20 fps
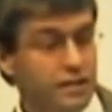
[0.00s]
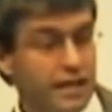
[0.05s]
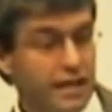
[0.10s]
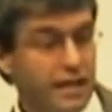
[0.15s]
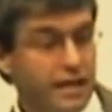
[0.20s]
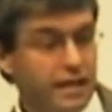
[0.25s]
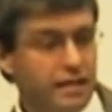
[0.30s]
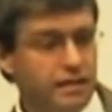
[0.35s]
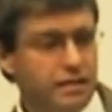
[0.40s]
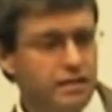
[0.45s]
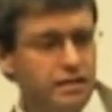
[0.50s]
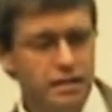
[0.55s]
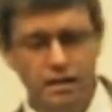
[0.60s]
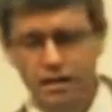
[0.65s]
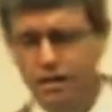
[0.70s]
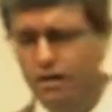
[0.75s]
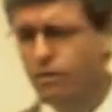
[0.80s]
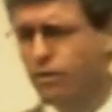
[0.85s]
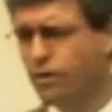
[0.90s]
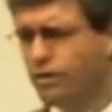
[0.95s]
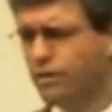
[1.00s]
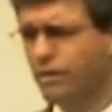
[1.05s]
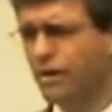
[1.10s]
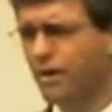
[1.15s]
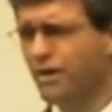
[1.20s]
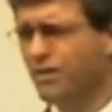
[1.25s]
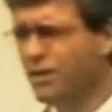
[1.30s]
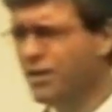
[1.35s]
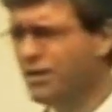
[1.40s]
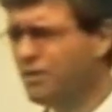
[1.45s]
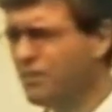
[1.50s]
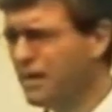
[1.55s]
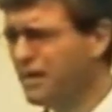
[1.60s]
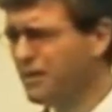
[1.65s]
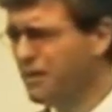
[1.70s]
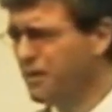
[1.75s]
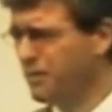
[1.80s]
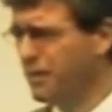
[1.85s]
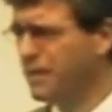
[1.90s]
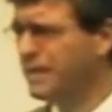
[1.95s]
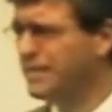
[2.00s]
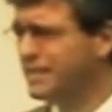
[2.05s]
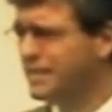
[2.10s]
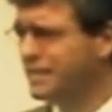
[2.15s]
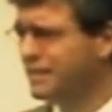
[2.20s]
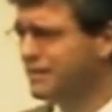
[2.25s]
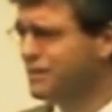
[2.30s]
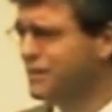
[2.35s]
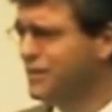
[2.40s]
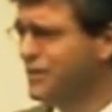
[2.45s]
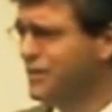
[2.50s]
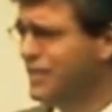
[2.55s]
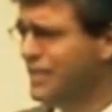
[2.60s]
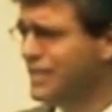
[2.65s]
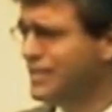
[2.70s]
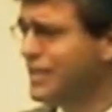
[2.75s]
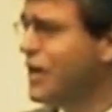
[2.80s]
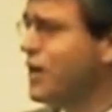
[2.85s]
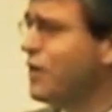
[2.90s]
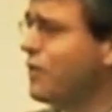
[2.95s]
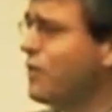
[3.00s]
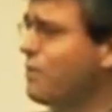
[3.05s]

deeds. Brother Paul, what do you mean repenting of good deeds?